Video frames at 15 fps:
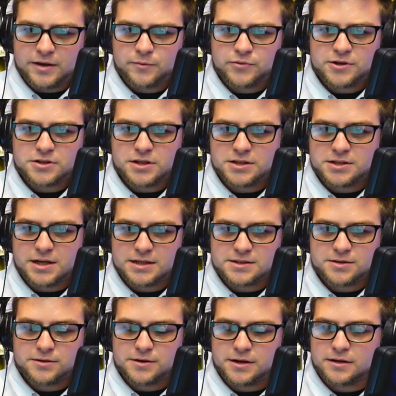Appreciate you guys
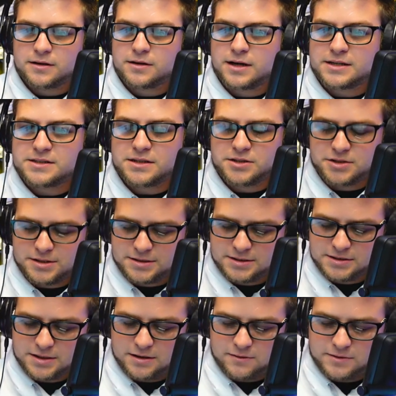tuning in. I seen
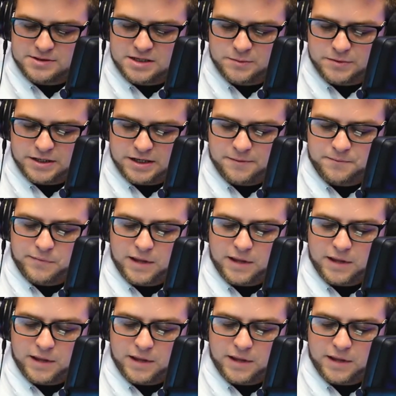Justin's here. What's up, buddy?